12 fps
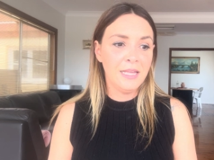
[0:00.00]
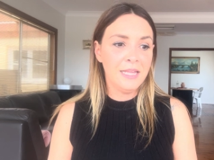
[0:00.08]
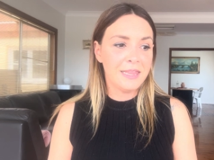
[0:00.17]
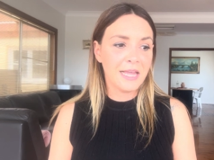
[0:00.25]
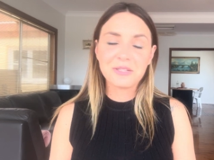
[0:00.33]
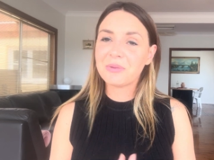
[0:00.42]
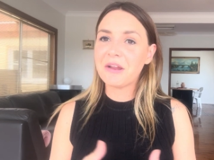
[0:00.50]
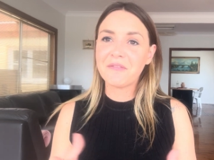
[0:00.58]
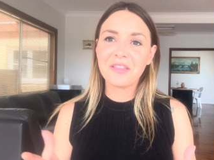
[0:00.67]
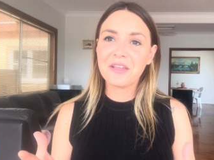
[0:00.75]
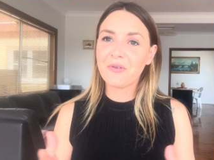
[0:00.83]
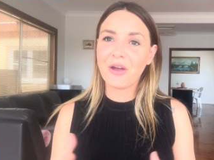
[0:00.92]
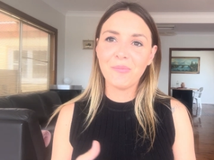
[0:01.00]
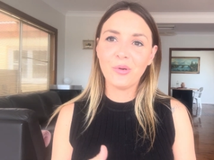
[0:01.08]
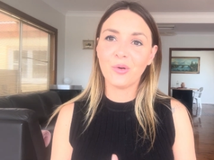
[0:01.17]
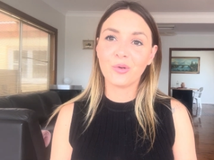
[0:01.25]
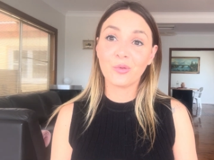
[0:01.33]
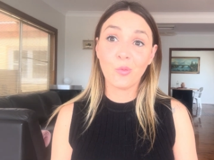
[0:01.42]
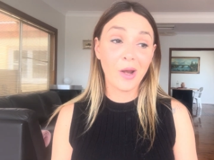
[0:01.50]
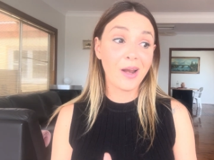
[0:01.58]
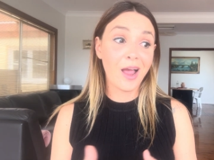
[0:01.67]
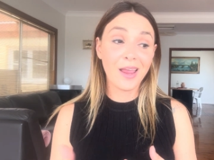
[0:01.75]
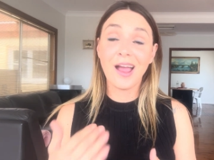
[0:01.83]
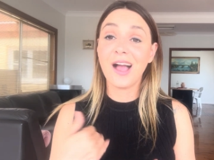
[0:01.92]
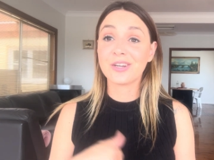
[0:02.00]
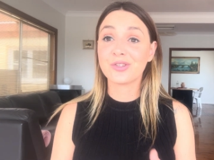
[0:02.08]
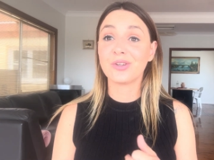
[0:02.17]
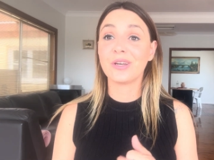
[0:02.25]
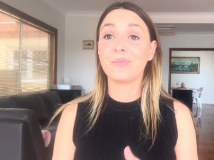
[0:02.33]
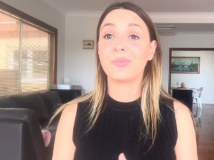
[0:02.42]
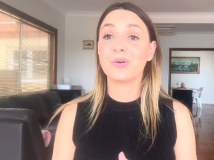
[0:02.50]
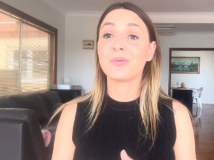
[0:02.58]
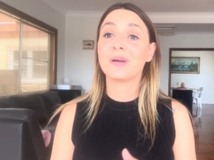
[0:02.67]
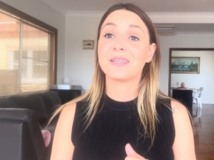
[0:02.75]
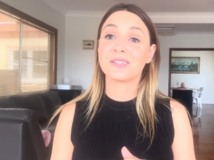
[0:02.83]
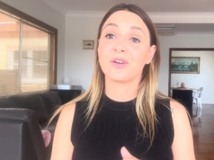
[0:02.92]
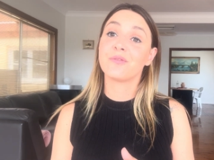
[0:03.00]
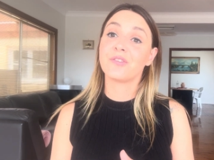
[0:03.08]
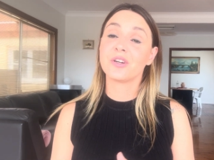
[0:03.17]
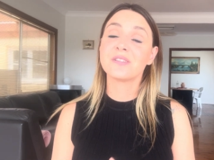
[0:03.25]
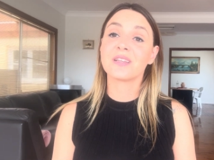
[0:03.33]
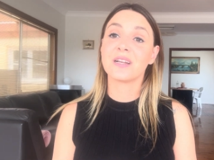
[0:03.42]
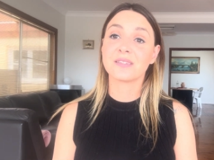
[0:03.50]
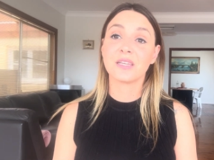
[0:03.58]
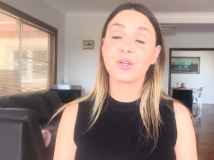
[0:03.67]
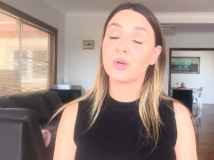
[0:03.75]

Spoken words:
that's when everything crumbled, when I actually put myself first and I said,